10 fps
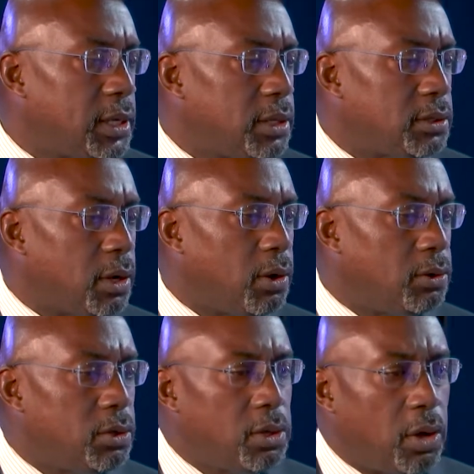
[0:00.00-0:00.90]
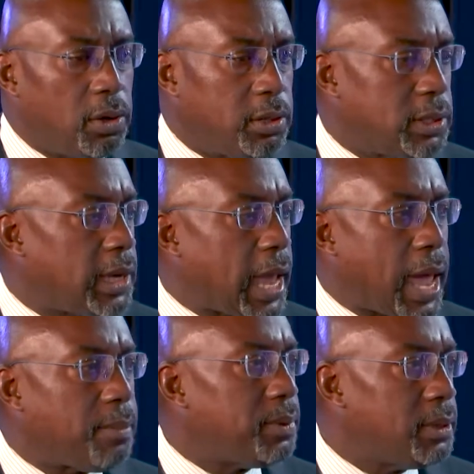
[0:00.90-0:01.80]
So you know there's a
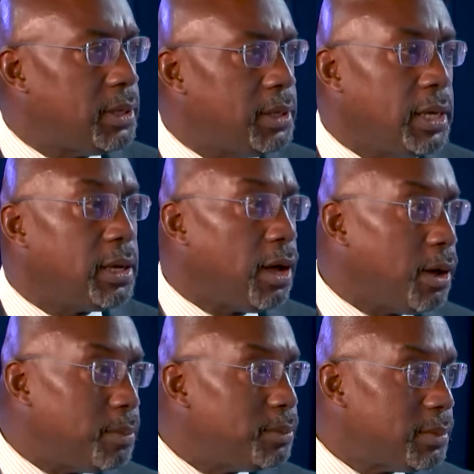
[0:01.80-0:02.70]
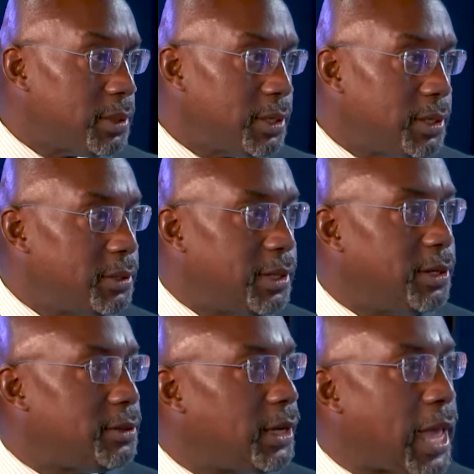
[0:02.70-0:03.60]
gap in income.
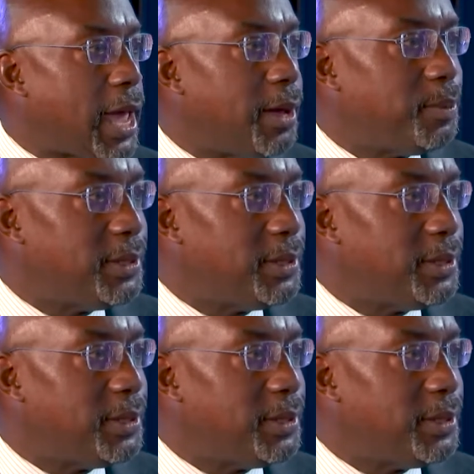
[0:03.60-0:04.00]
There's a gap